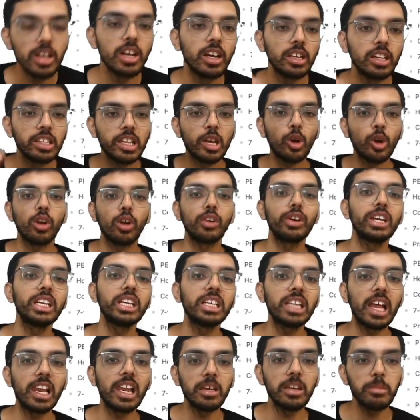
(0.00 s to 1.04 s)
They're already
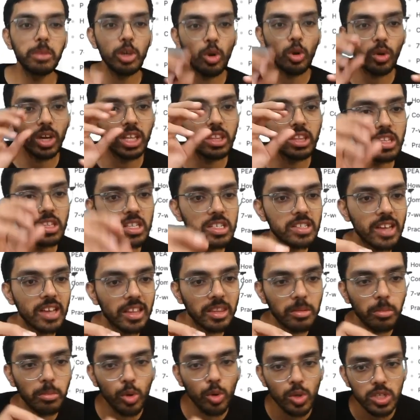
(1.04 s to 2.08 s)
telling me, okay, these are the
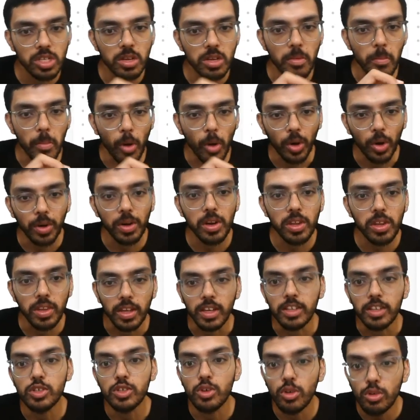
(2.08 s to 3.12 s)
most important
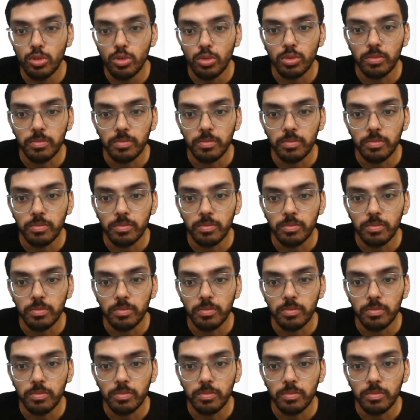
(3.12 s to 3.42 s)
things to do.